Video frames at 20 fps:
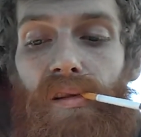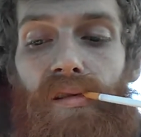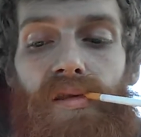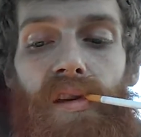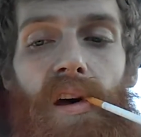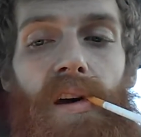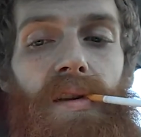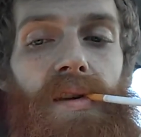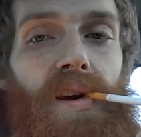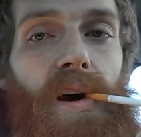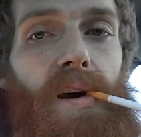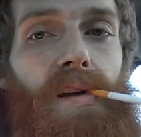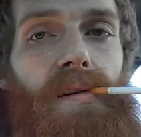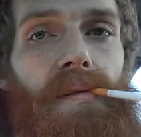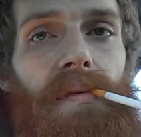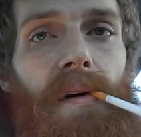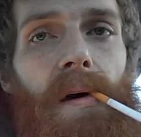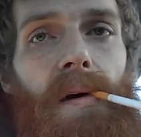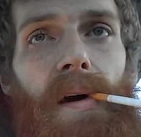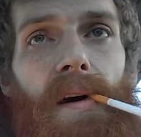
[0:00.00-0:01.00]
they had kind
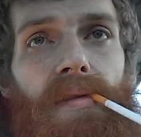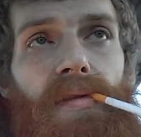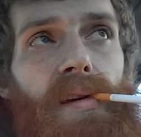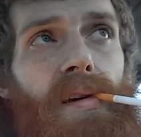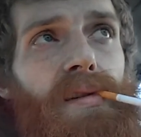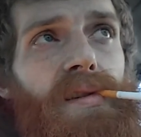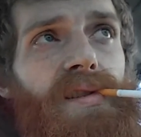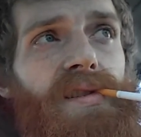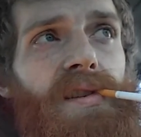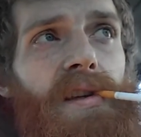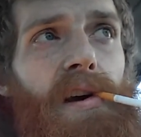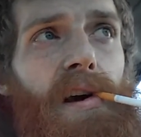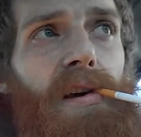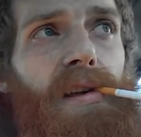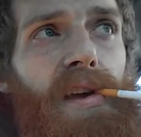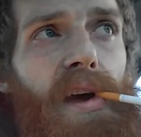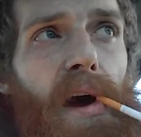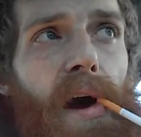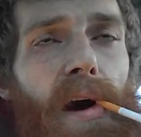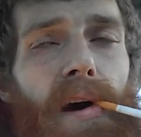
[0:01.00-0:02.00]
of already noticed that
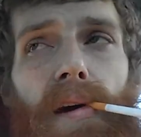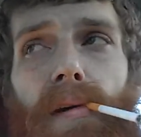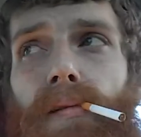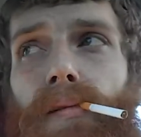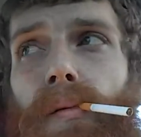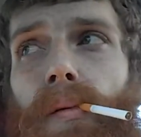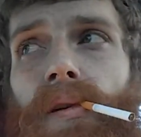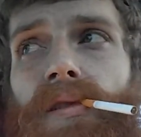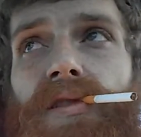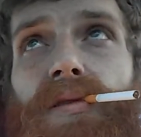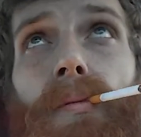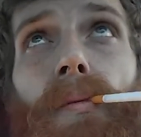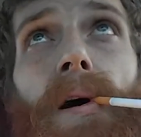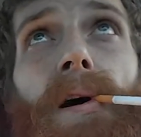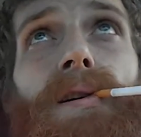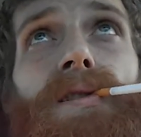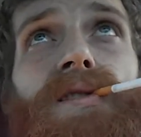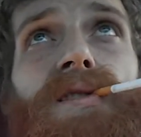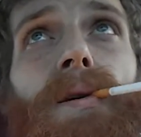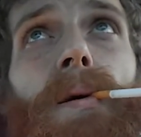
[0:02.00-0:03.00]
I'd gag every once in a
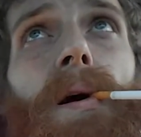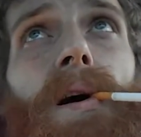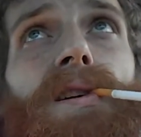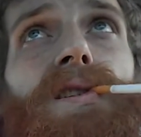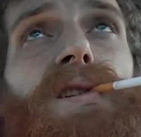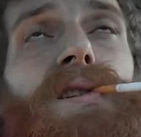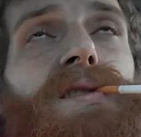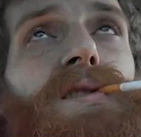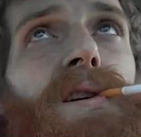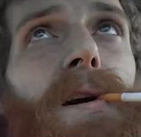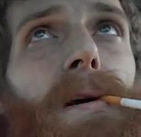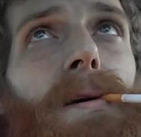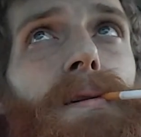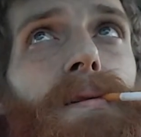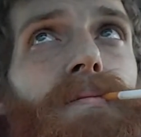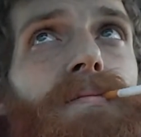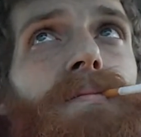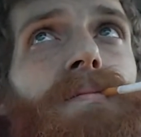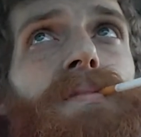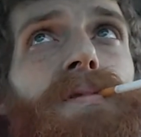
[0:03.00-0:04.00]
while, so I just kind
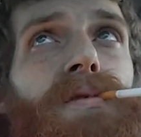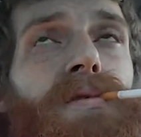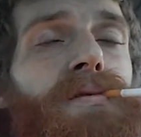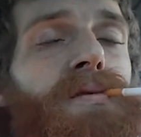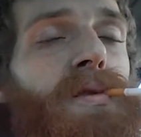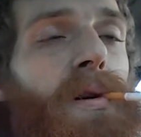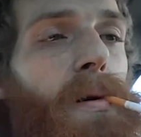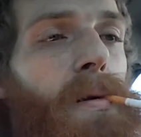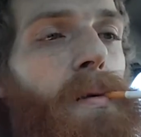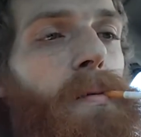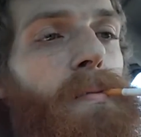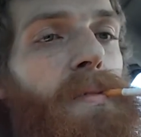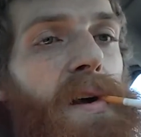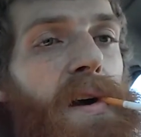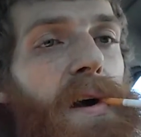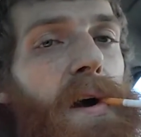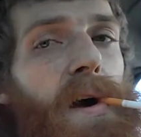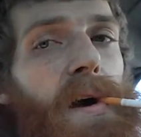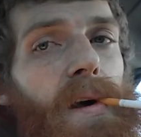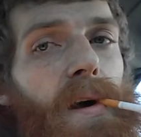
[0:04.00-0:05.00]
of told them,
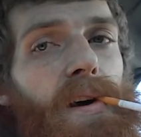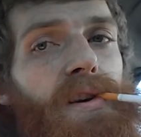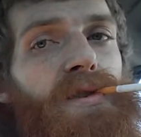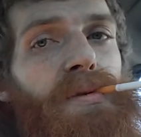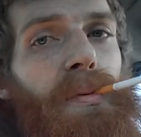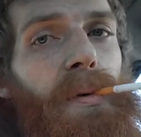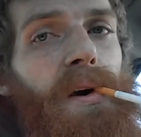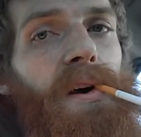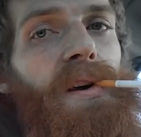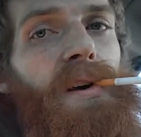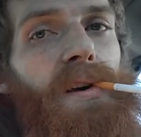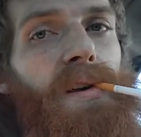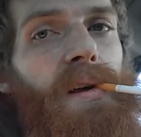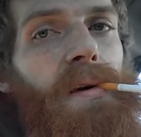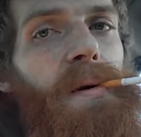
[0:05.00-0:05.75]
like, hey, guess what,